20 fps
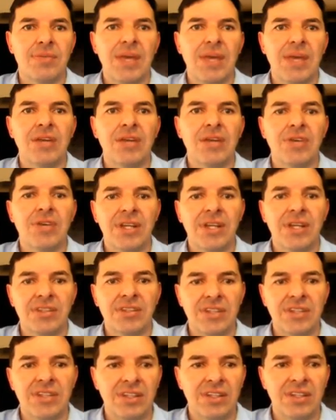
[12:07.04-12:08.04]

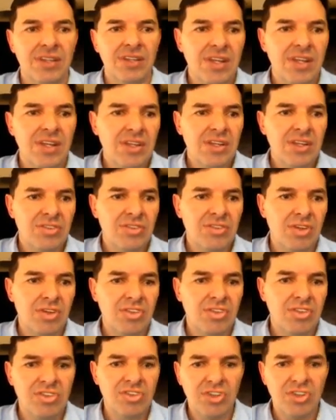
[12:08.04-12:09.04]
allocated it. So I
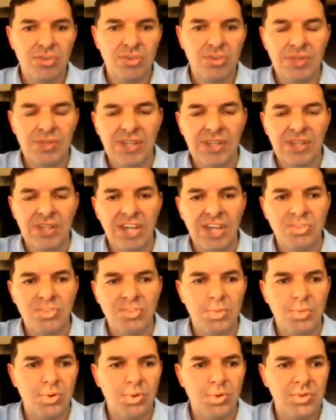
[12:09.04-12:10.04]
can just go to my
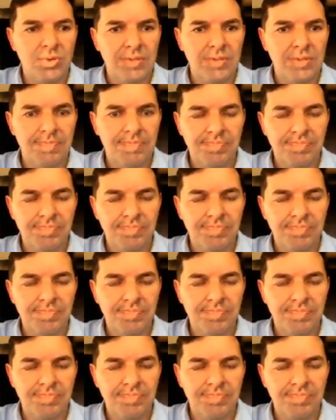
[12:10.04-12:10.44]
dashboard.